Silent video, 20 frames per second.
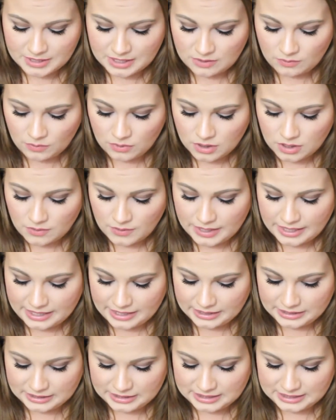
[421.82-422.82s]
but we'll go
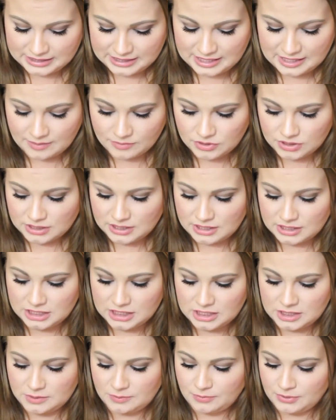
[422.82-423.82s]
ahead and see. I'm just gonna
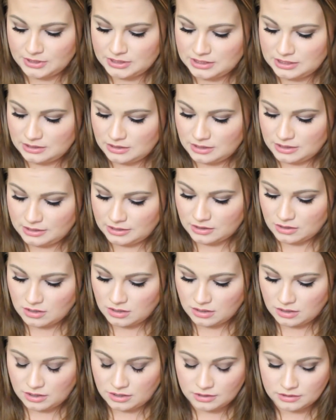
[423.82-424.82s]
spritz it on the
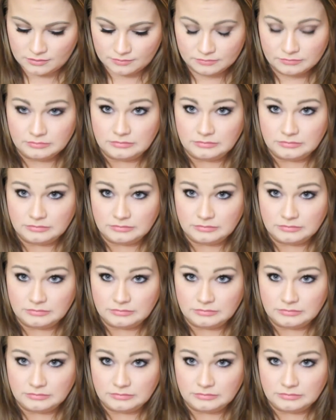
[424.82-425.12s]
card.